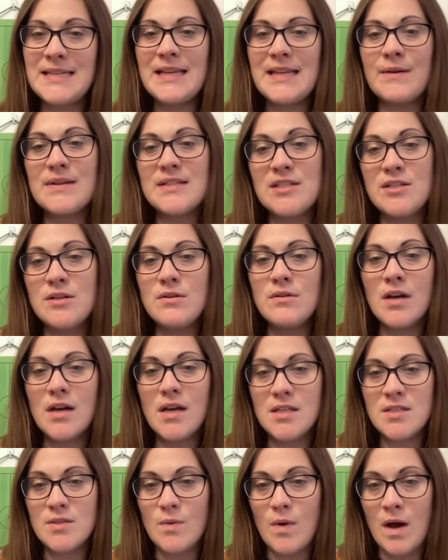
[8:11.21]
Now it's
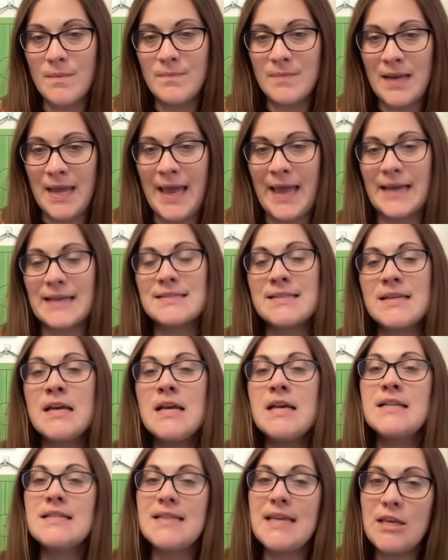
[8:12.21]
Newcastle up next,
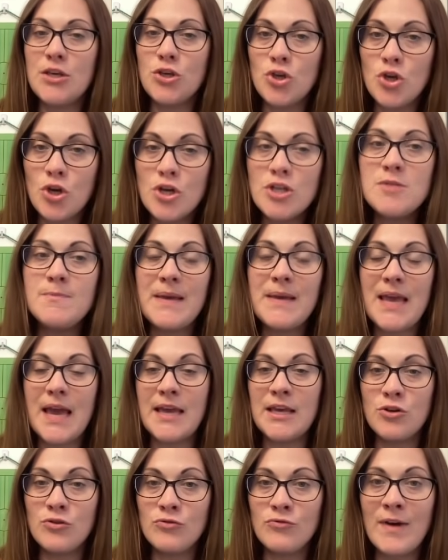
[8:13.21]
so he could be a
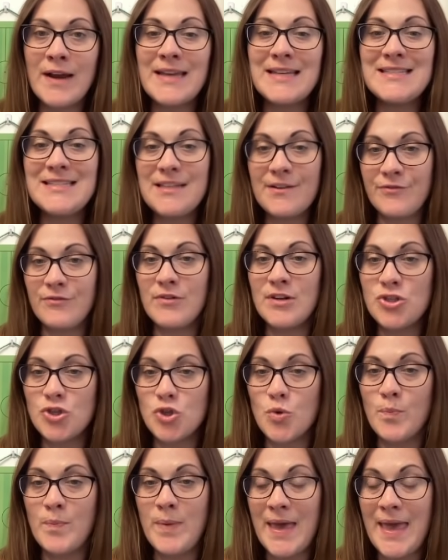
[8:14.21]
great
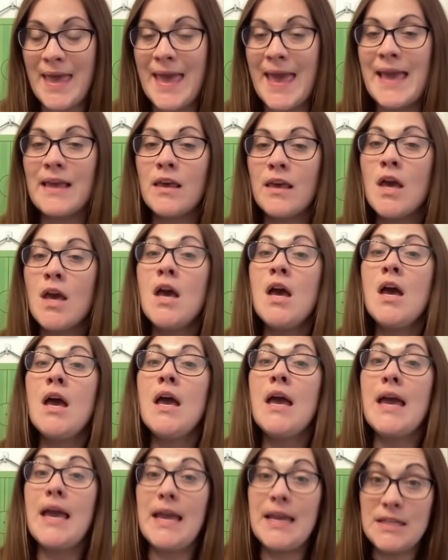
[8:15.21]
differential pick
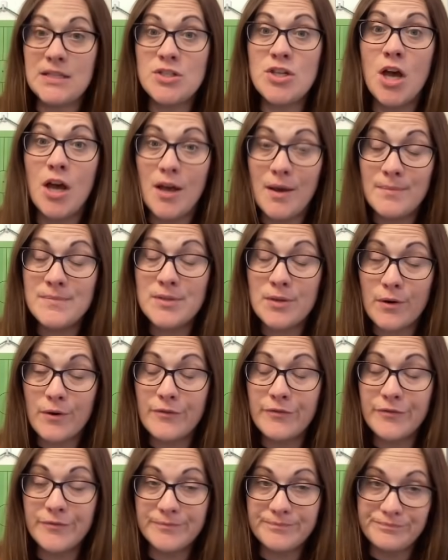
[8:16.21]
in terms
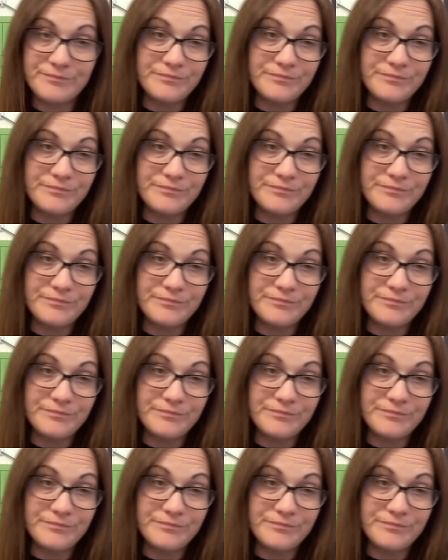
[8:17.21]
of,